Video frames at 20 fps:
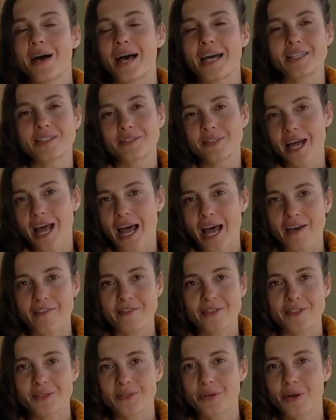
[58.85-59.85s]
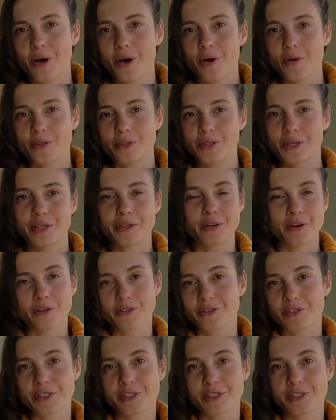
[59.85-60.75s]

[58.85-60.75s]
I don't have to go to a grocery